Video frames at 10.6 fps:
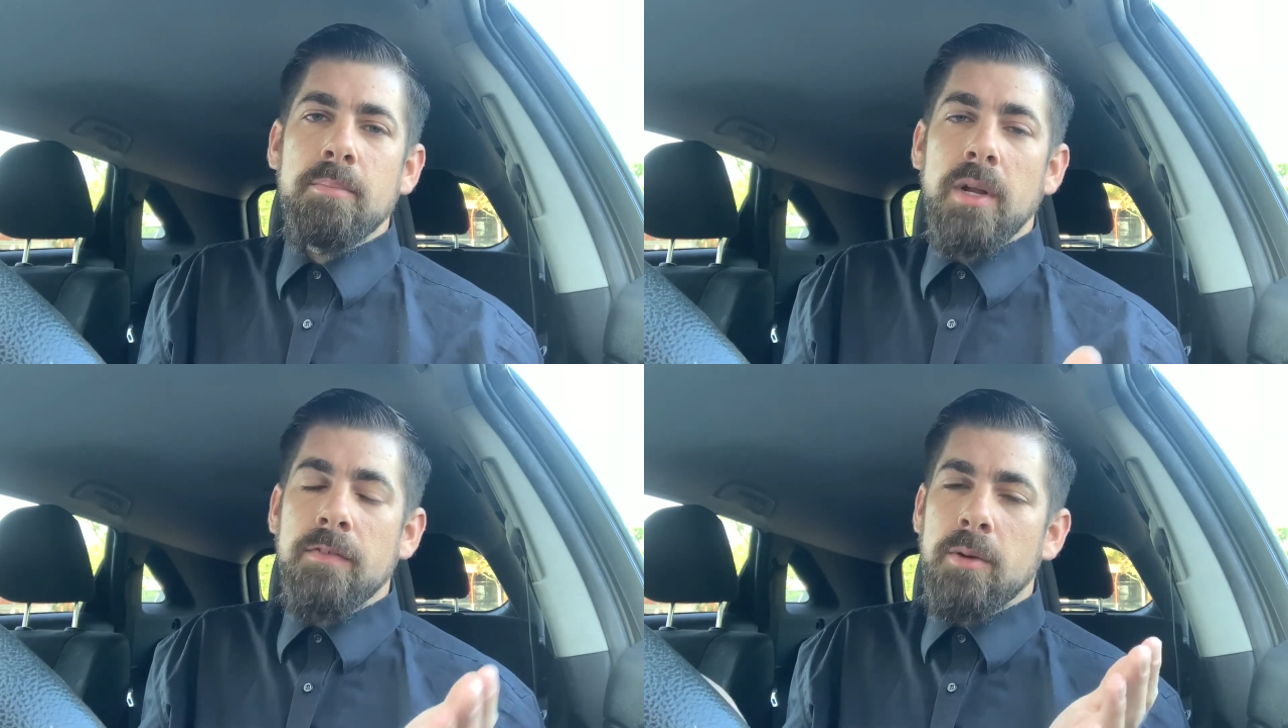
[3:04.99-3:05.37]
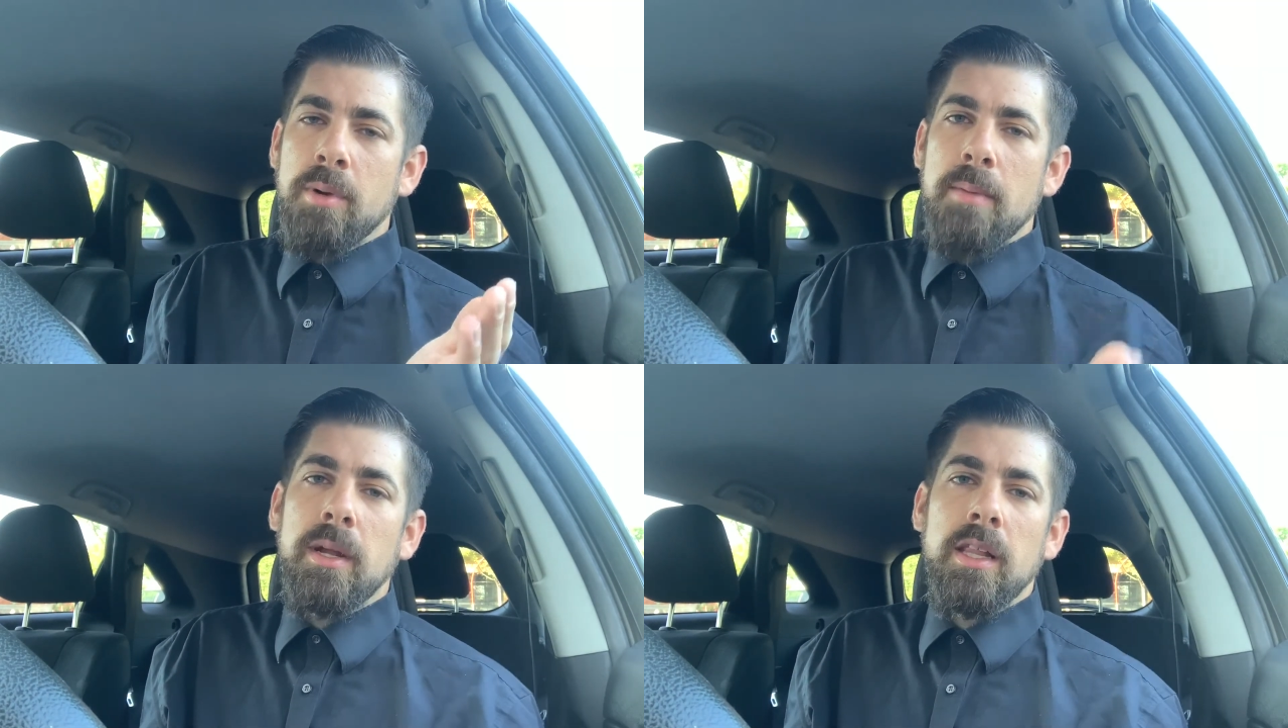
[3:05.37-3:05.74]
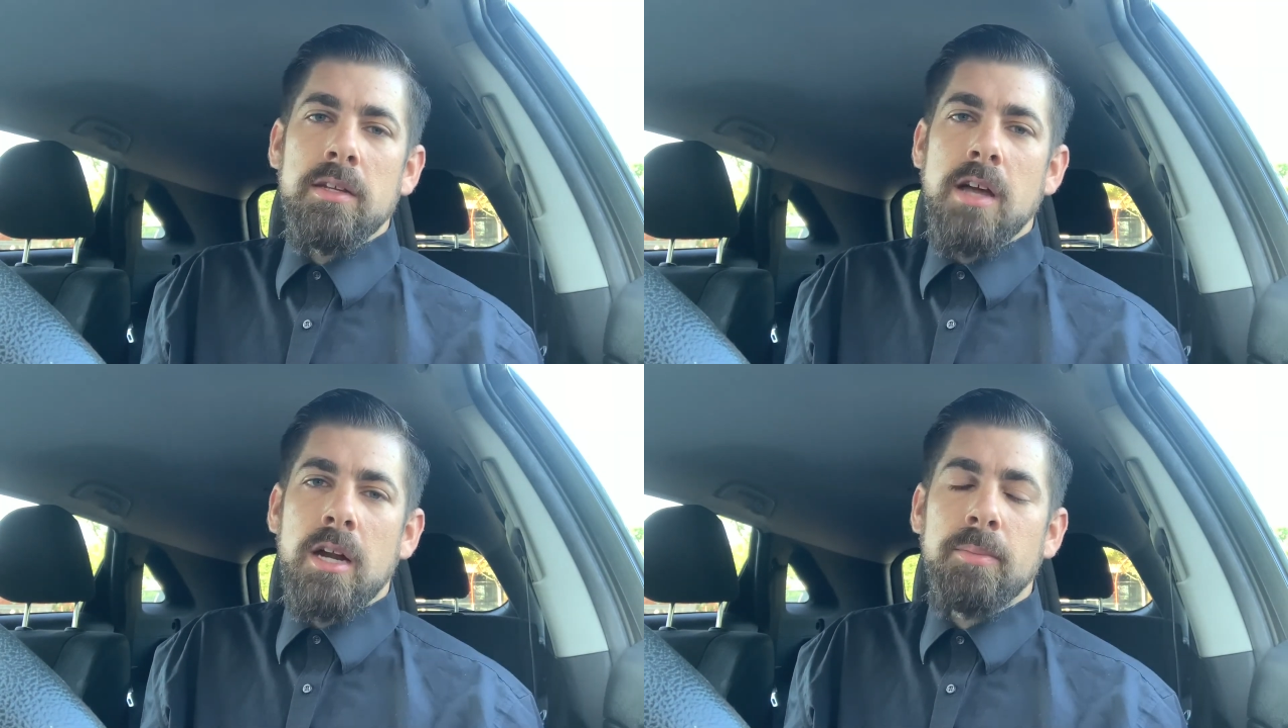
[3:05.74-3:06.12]
But if you're primarily a
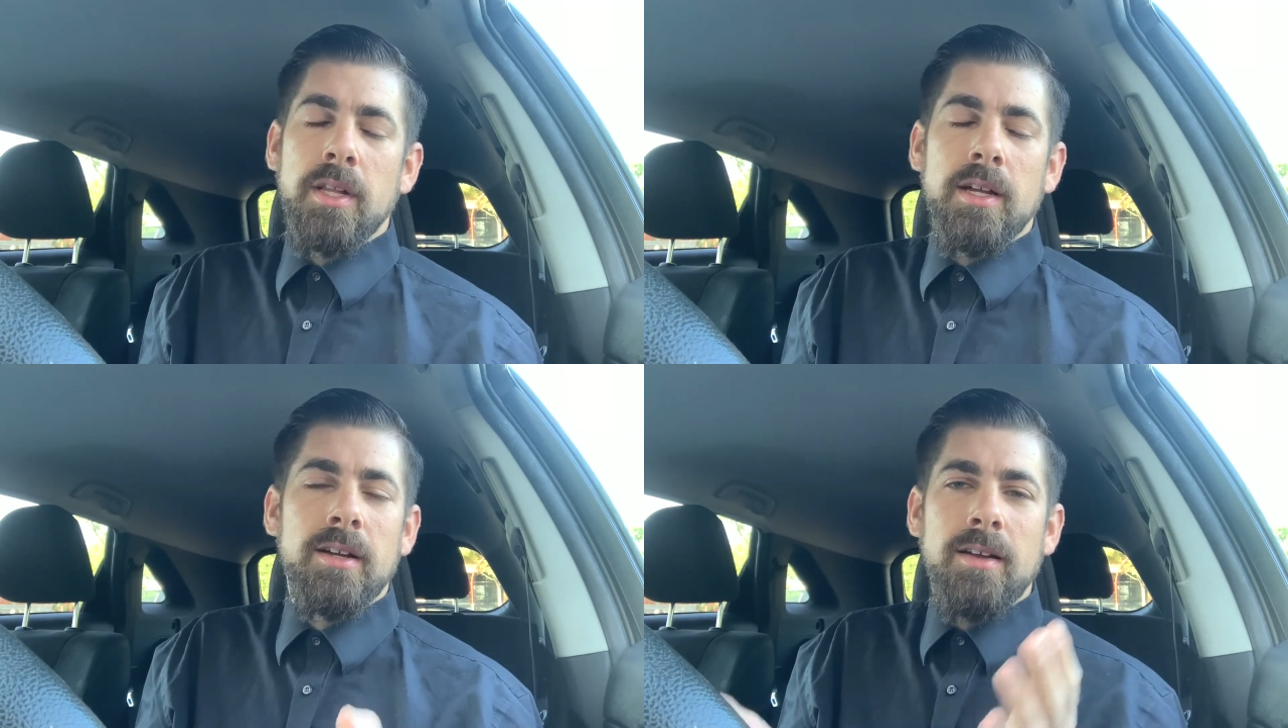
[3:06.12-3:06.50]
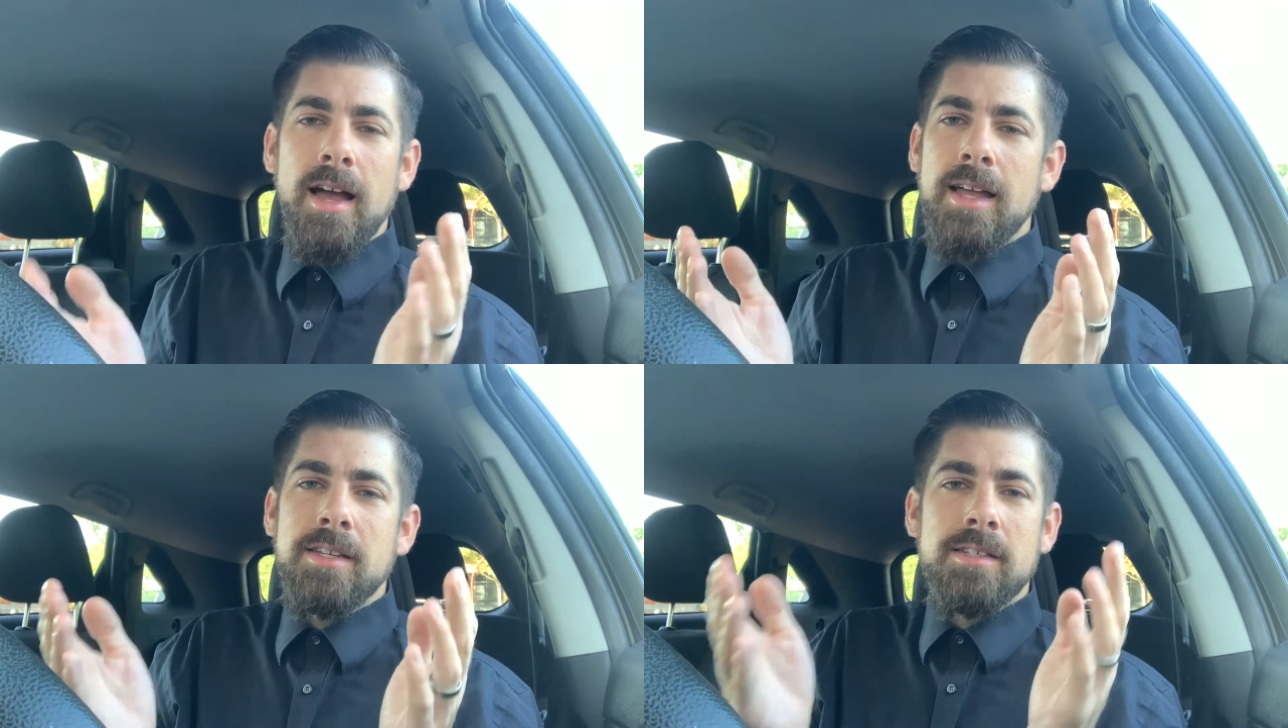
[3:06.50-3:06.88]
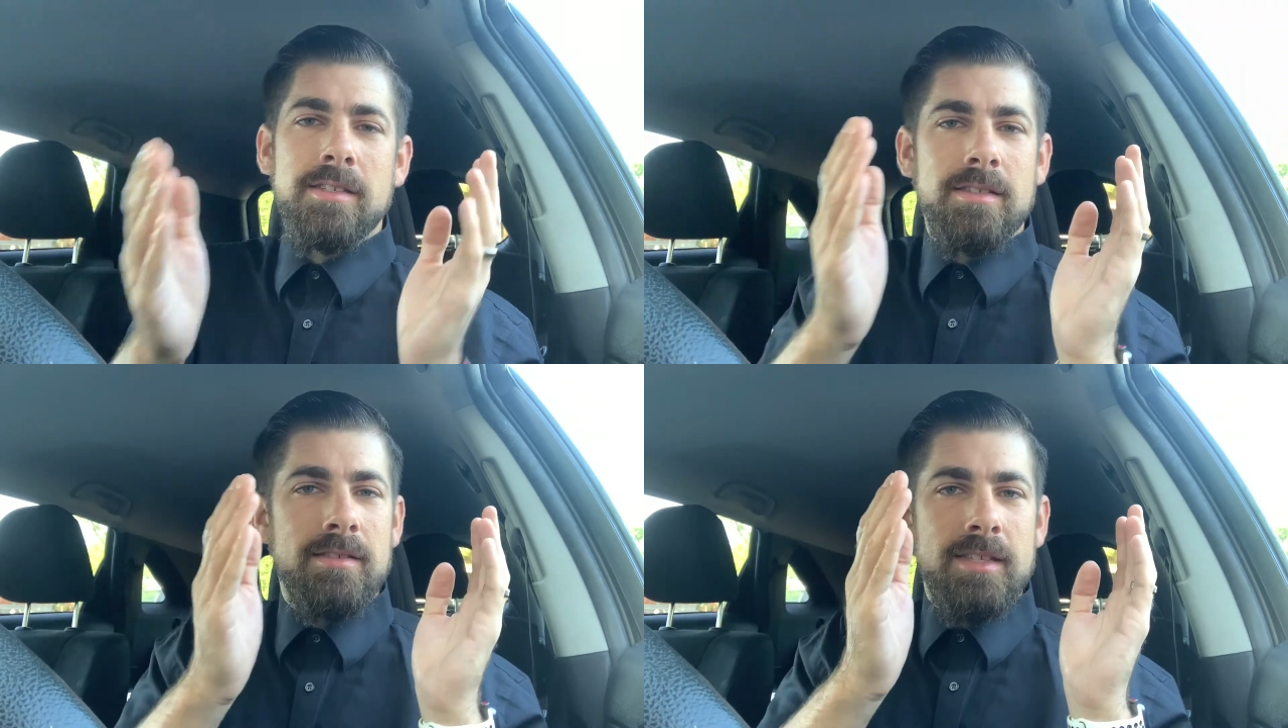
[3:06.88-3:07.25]
docked player, I just
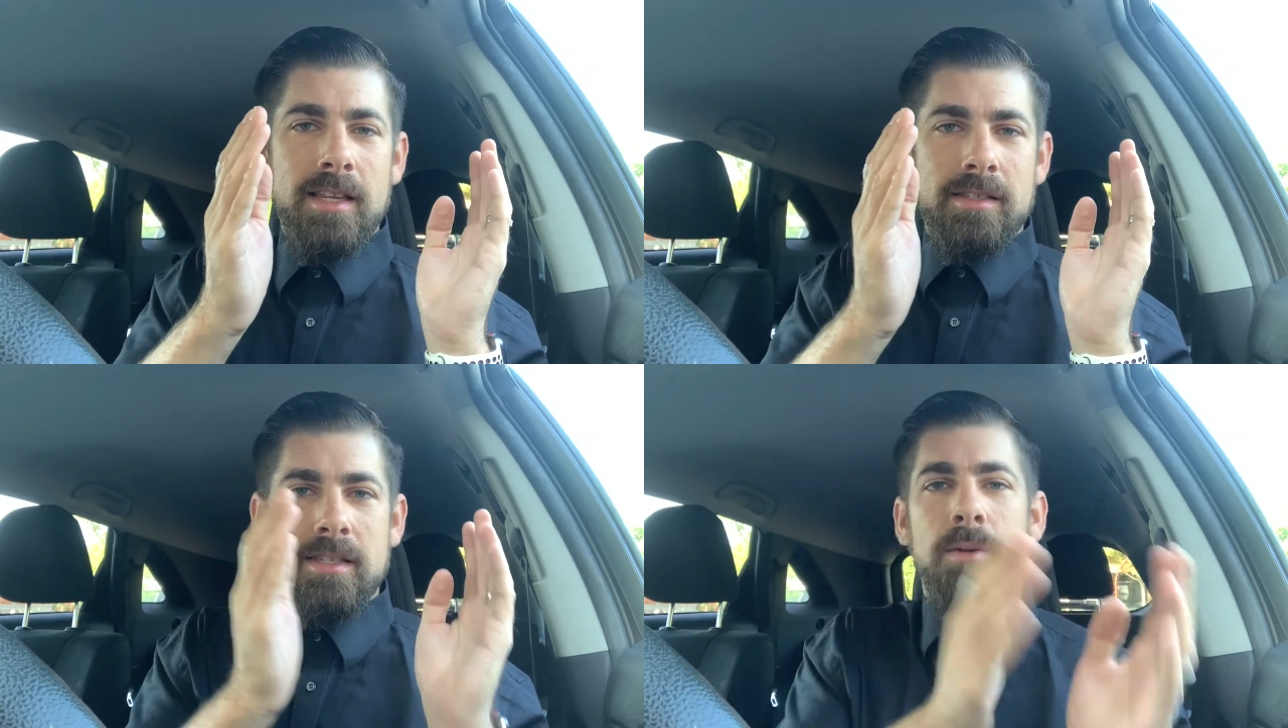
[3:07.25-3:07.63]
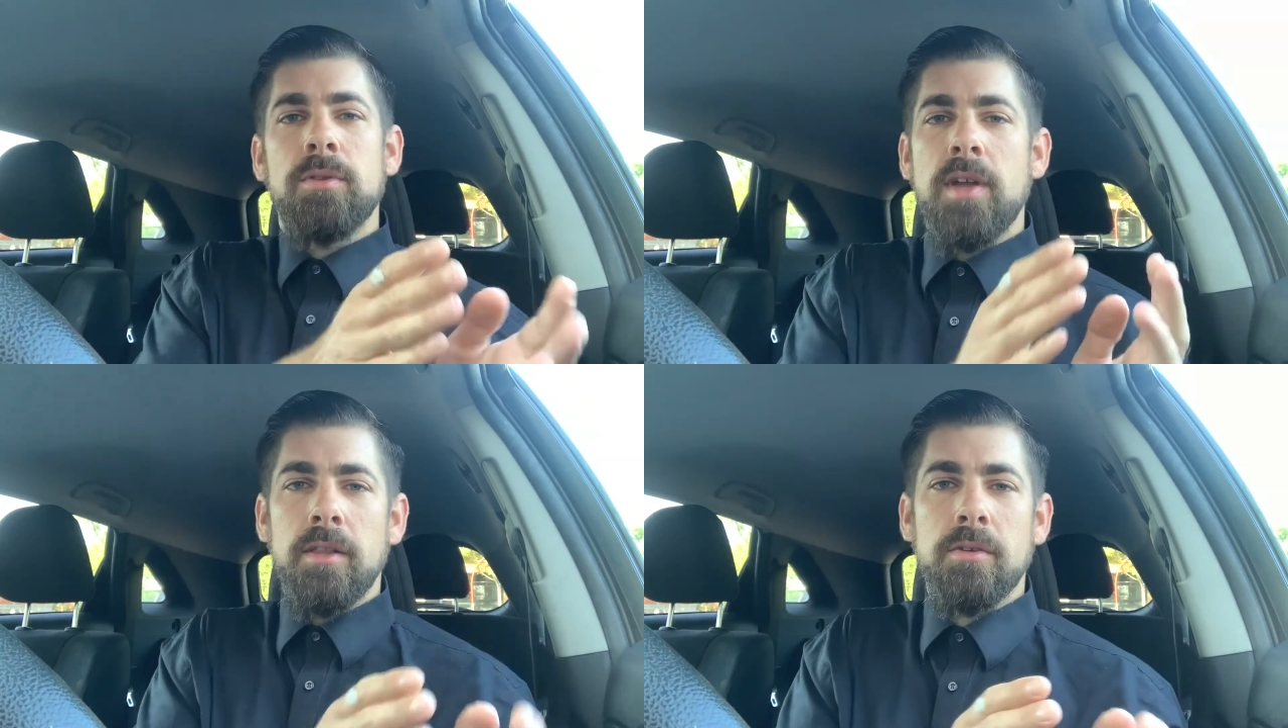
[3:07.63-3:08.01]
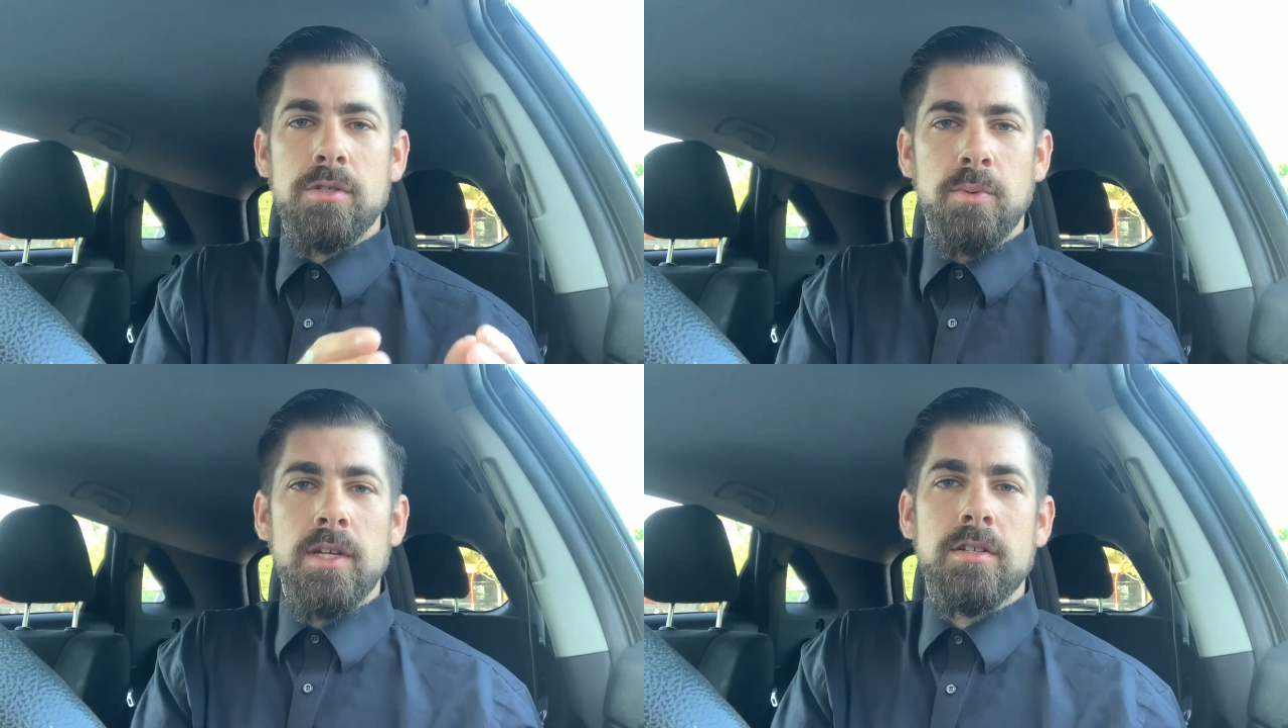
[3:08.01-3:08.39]
say stick with the regular
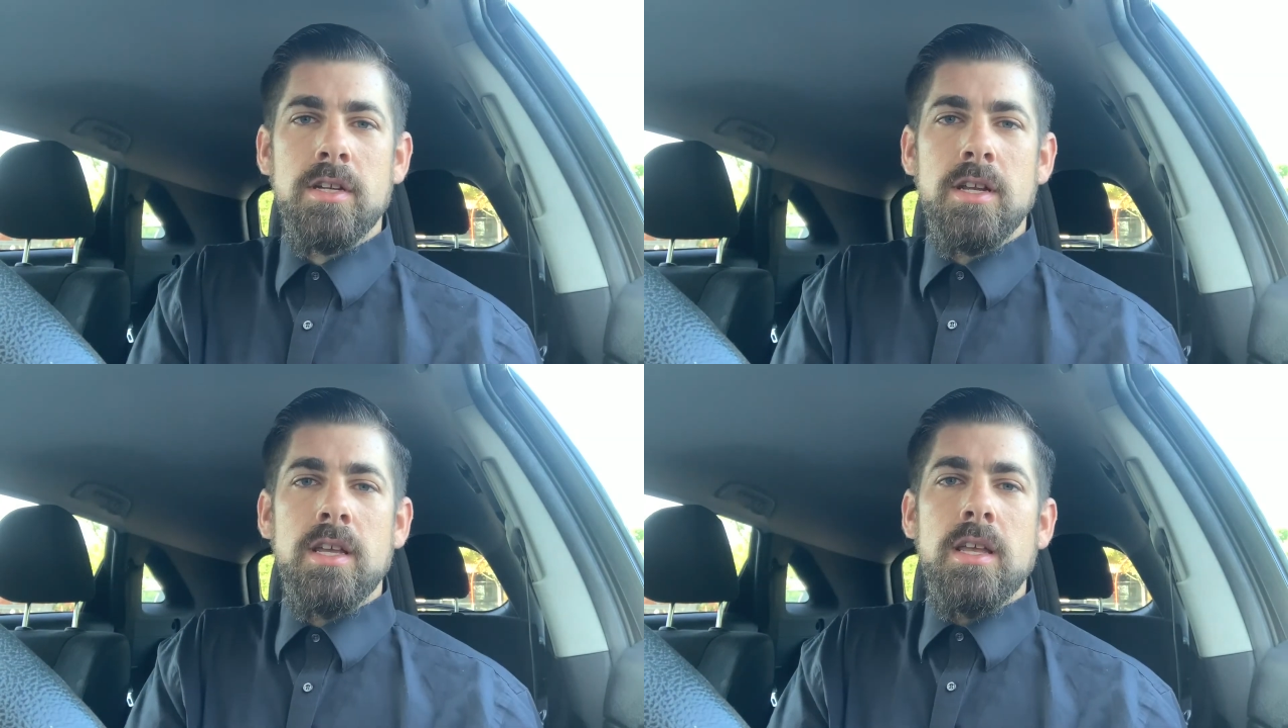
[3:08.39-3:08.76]
Switch.